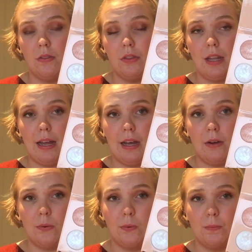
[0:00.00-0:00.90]

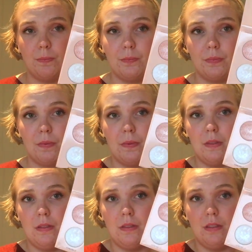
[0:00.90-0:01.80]
Now,
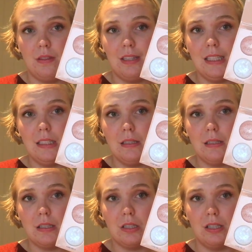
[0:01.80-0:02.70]

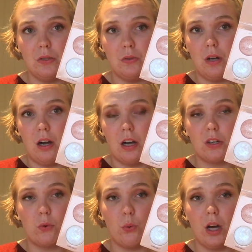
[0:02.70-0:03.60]
these 2 are
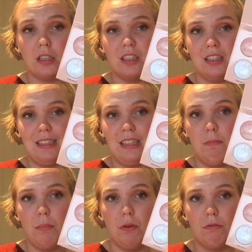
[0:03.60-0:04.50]
quite
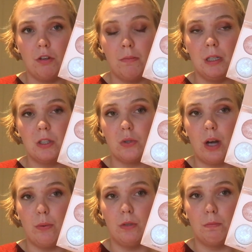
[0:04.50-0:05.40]
deep for me, so
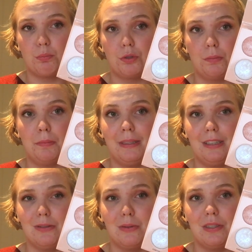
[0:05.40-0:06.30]
I will probably
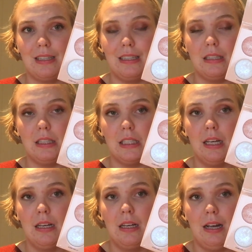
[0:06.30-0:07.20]
use these
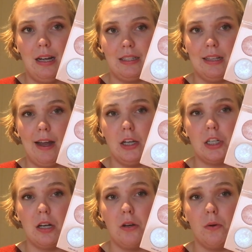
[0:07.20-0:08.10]
as an
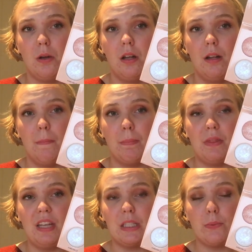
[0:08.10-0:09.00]
eyeshadow.
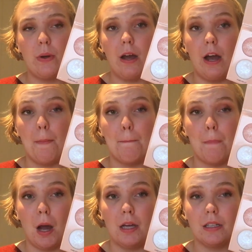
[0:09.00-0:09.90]
This one I
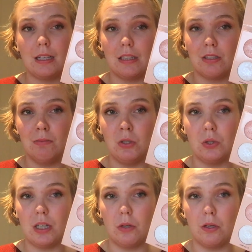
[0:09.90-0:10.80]
might get some
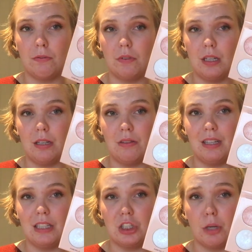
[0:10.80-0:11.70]
use out of in
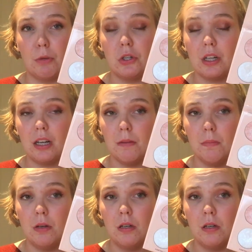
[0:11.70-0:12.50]
the summertime.